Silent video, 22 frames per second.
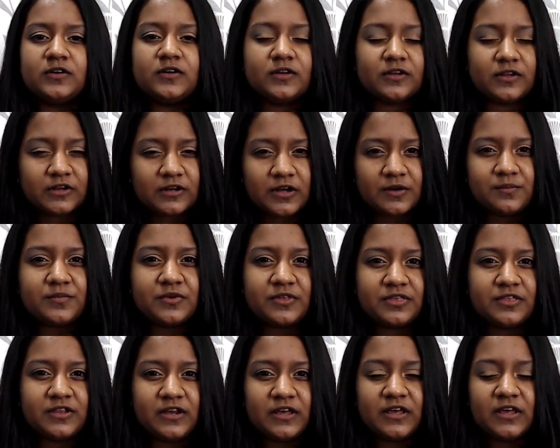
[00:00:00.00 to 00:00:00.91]
Number
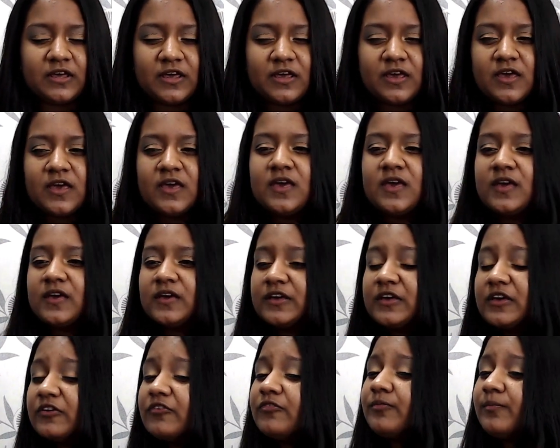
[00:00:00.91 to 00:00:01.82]
3.
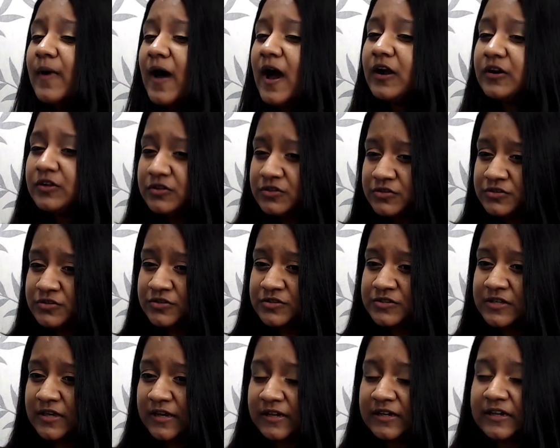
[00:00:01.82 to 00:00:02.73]
Give back to
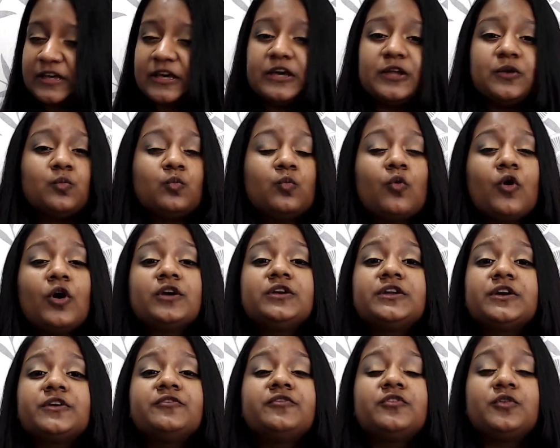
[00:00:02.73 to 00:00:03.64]
society in
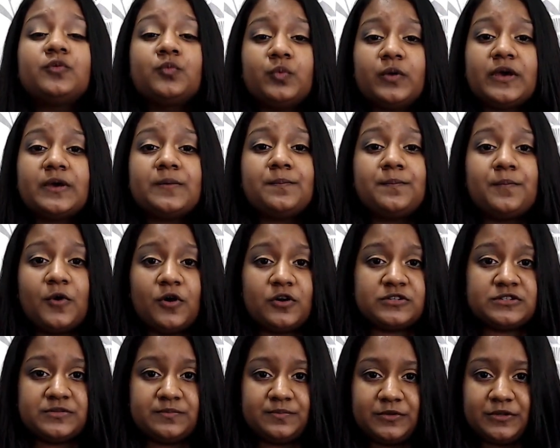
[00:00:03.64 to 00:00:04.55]
whatever way
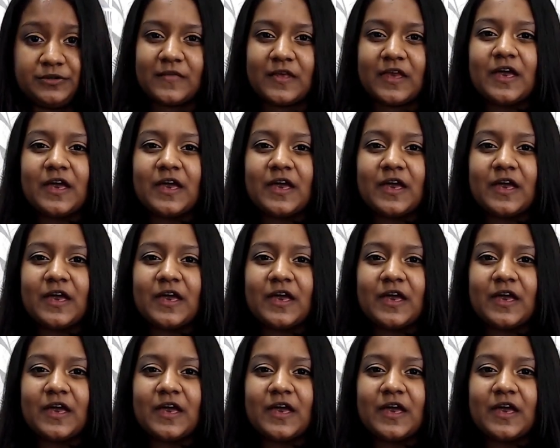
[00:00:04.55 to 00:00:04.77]
possible.